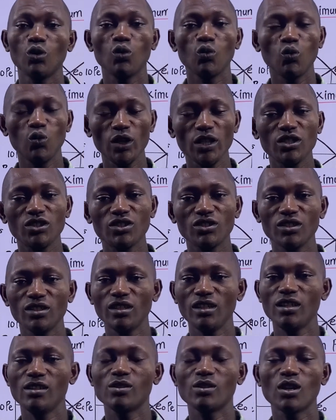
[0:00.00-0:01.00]
which
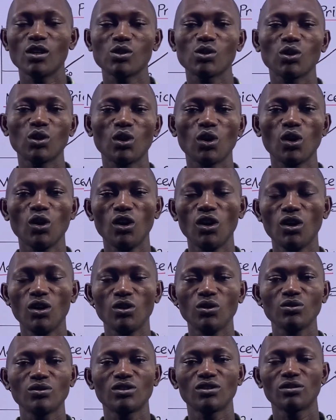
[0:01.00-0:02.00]
is also
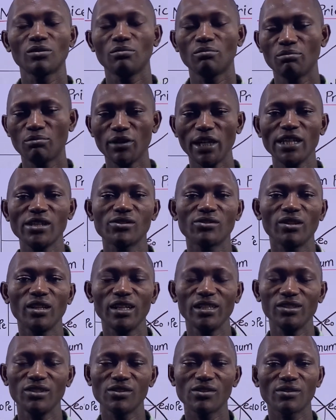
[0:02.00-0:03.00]
called price
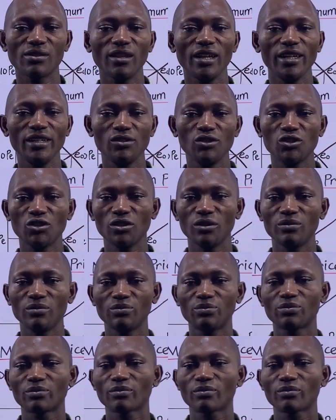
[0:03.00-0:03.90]
legislation.